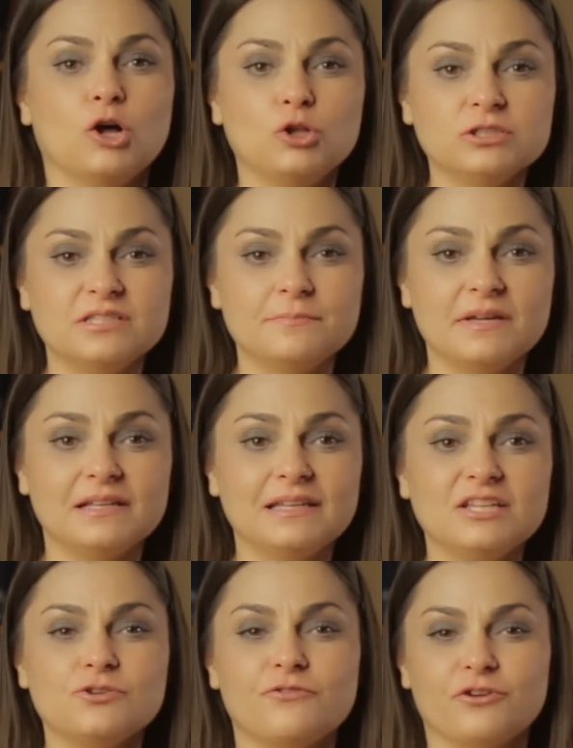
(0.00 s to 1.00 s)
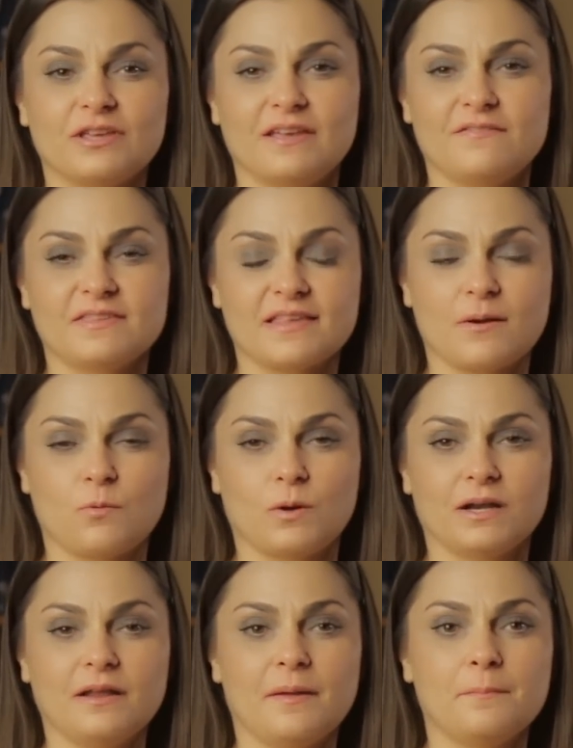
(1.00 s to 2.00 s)
ultimately, to forgive
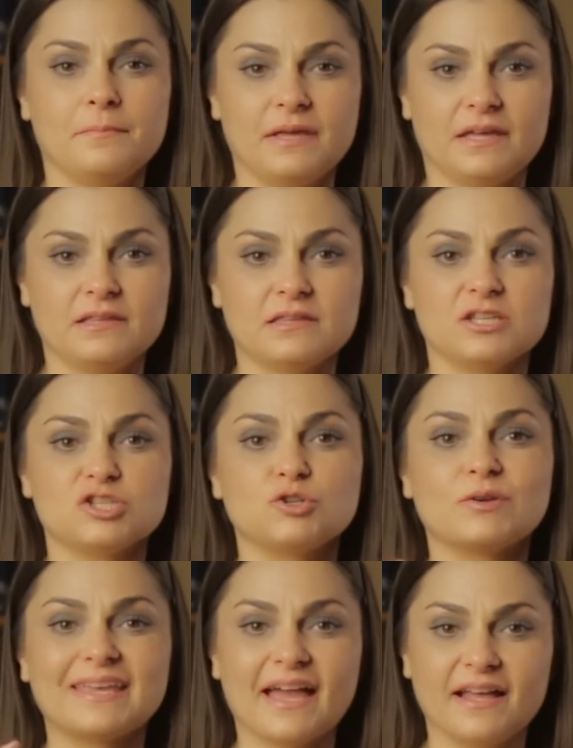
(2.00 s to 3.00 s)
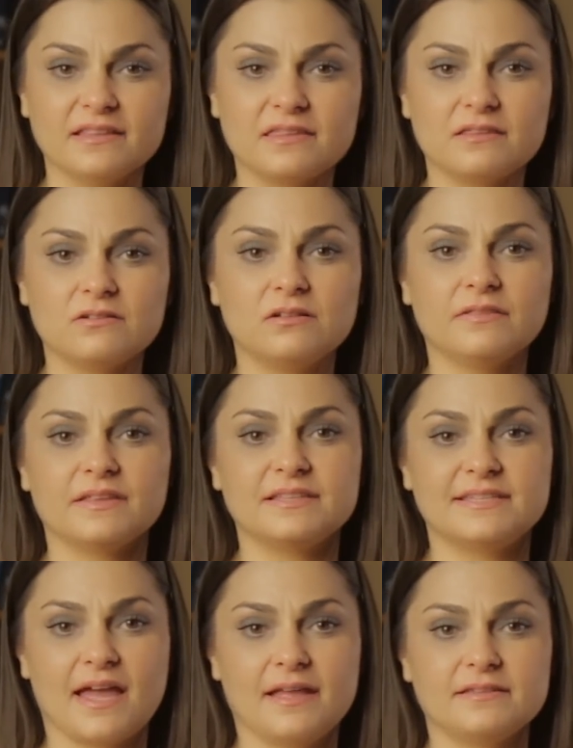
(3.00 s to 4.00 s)
someone means to cancel the
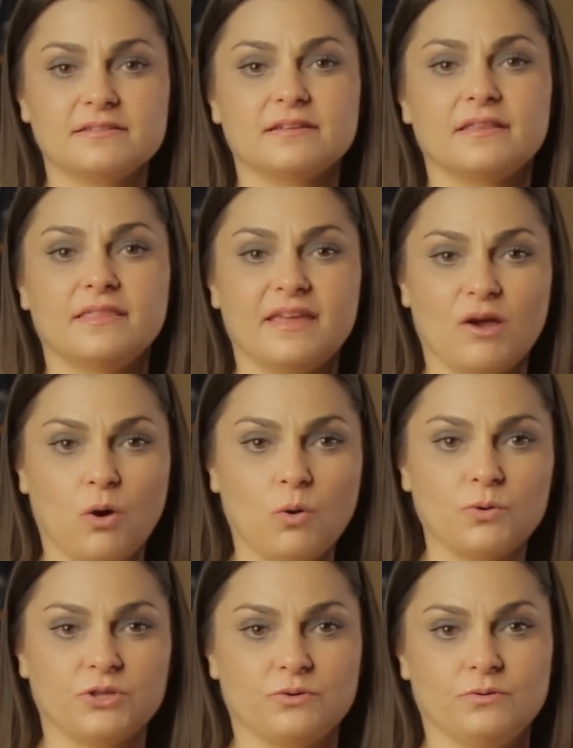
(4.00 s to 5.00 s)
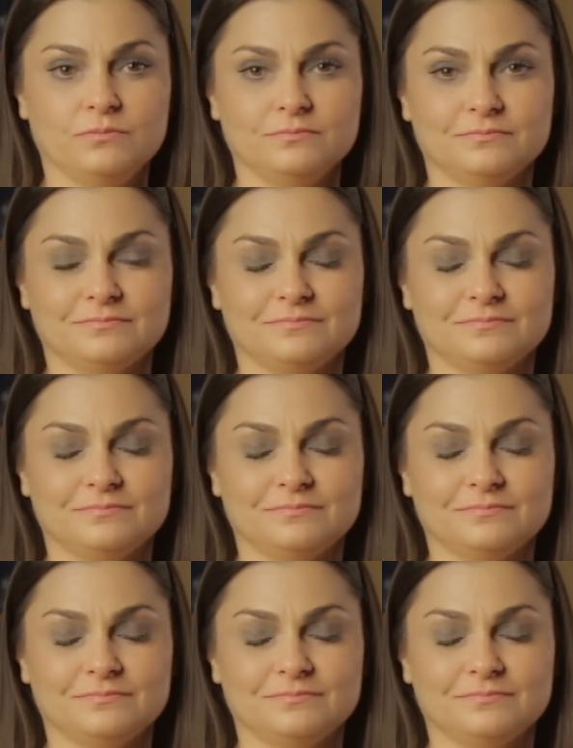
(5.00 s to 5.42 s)
debt they owe you.